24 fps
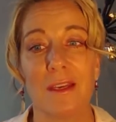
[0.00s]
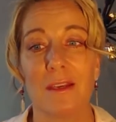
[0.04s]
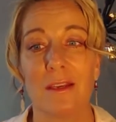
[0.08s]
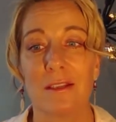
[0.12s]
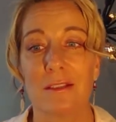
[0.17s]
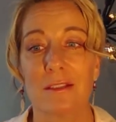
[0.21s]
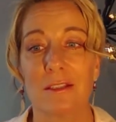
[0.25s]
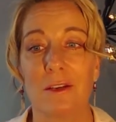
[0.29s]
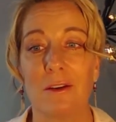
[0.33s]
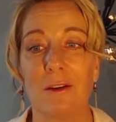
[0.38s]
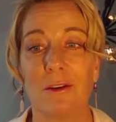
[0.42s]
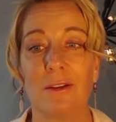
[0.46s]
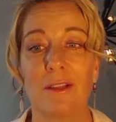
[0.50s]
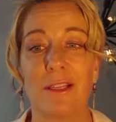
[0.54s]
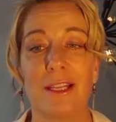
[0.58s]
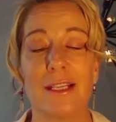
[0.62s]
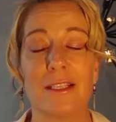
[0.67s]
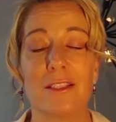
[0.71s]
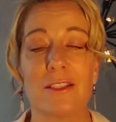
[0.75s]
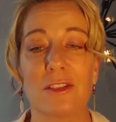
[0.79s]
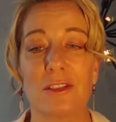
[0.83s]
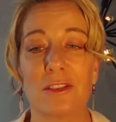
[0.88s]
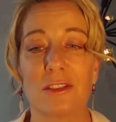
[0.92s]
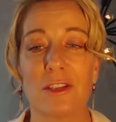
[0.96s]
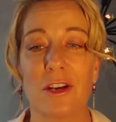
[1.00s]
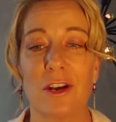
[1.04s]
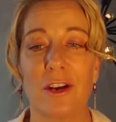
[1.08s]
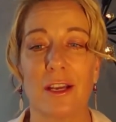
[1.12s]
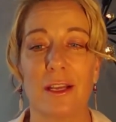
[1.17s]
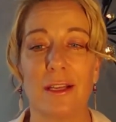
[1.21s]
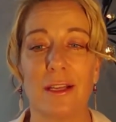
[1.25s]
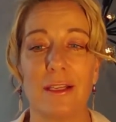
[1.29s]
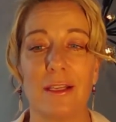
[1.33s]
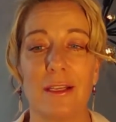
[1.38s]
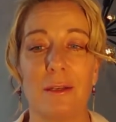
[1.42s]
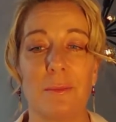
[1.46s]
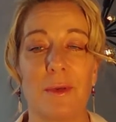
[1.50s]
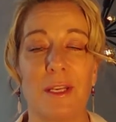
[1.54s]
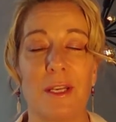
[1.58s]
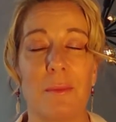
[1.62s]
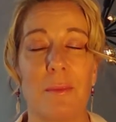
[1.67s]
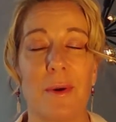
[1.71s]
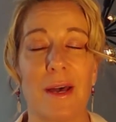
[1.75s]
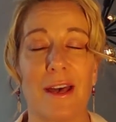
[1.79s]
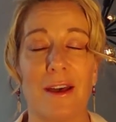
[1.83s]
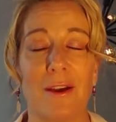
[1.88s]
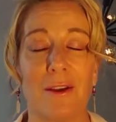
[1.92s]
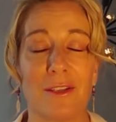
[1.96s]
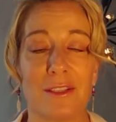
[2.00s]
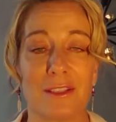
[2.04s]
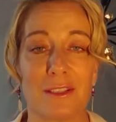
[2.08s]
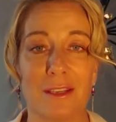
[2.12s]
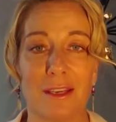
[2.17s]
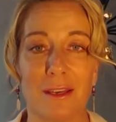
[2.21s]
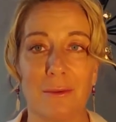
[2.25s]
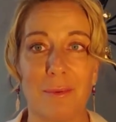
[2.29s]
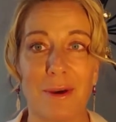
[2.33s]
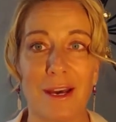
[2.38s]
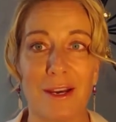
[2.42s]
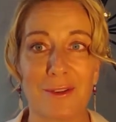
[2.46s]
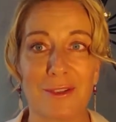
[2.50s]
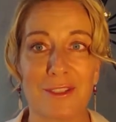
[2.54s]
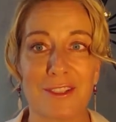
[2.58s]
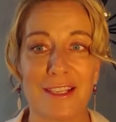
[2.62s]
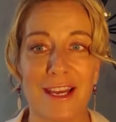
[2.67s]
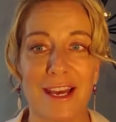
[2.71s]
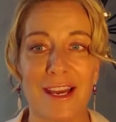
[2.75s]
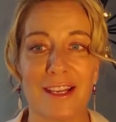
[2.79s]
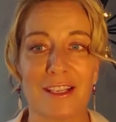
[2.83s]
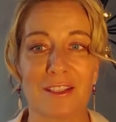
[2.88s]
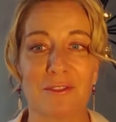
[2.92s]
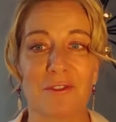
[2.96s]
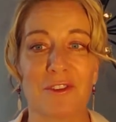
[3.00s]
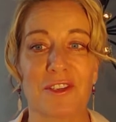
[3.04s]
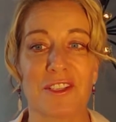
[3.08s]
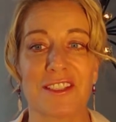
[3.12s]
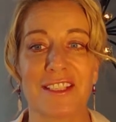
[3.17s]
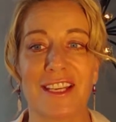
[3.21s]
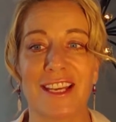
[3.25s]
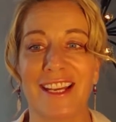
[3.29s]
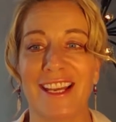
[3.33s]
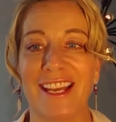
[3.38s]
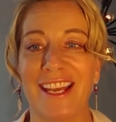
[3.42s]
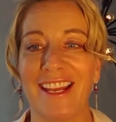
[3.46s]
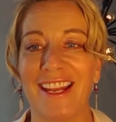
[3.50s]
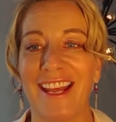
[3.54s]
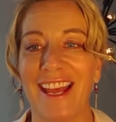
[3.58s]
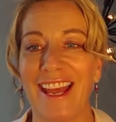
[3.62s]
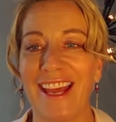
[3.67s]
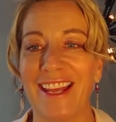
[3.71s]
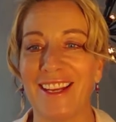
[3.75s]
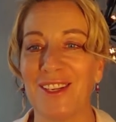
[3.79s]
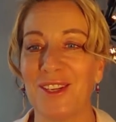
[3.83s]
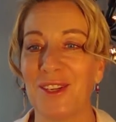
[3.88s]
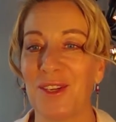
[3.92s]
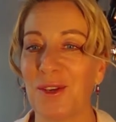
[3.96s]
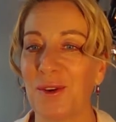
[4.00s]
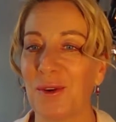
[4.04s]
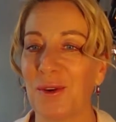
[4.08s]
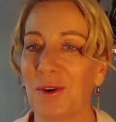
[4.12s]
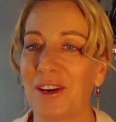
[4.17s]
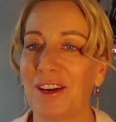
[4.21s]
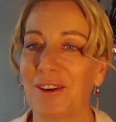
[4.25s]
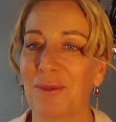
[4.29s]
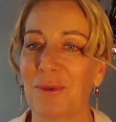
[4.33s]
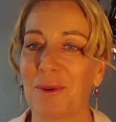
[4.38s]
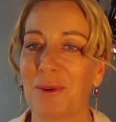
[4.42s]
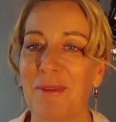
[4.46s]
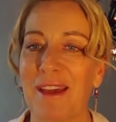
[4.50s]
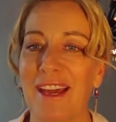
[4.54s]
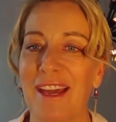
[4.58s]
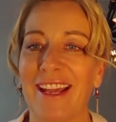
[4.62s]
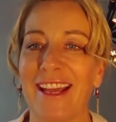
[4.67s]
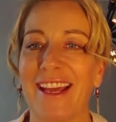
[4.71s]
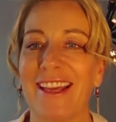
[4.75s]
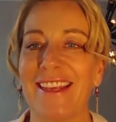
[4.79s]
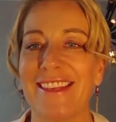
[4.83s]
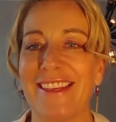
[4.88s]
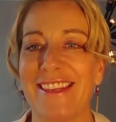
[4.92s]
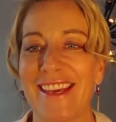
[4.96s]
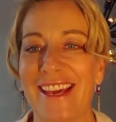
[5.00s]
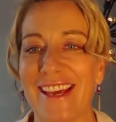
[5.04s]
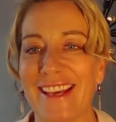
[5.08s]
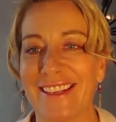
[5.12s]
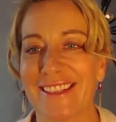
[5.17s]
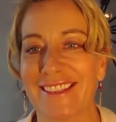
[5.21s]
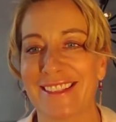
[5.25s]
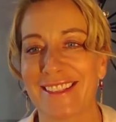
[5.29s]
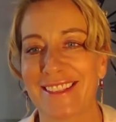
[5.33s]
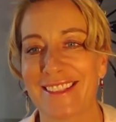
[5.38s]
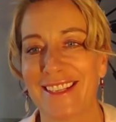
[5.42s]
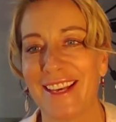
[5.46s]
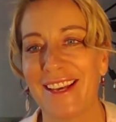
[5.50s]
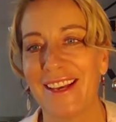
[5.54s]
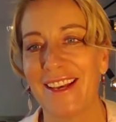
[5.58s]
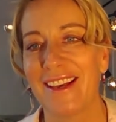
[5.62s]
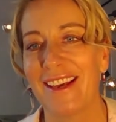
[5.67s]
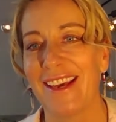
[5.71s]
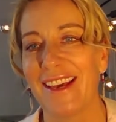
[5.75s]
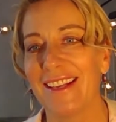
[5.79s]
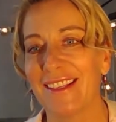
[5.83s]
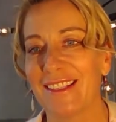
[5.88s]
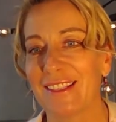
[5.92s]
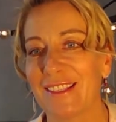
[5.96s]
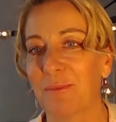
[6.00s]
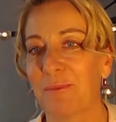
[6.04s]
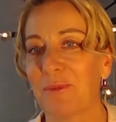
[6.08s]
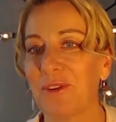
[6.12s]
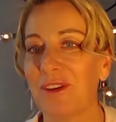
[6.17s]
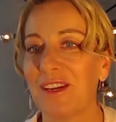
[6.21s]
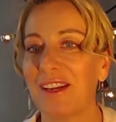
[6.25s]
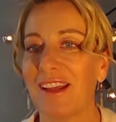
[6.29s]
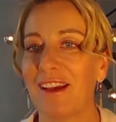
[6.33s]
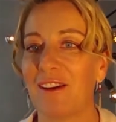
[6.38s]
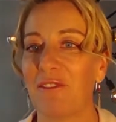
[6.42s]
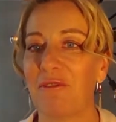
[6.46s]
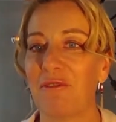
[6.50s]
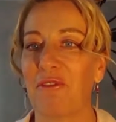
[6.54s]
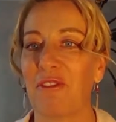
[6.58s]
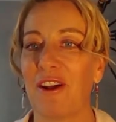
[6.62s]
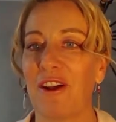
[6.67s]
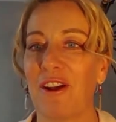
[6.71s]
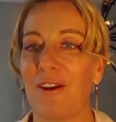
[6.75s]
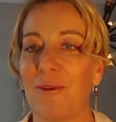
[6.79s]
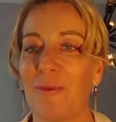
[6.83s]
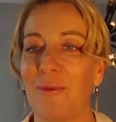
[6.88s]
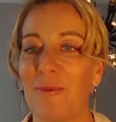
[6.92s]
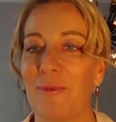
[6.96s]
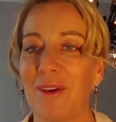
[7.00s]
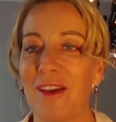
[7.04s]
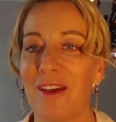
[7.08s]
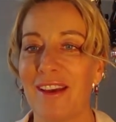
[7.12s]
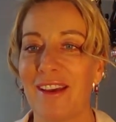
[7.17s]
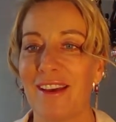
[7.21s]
So let's just talk a little bit about science for a second. And New York, Rebecca, yes. And Sabrina from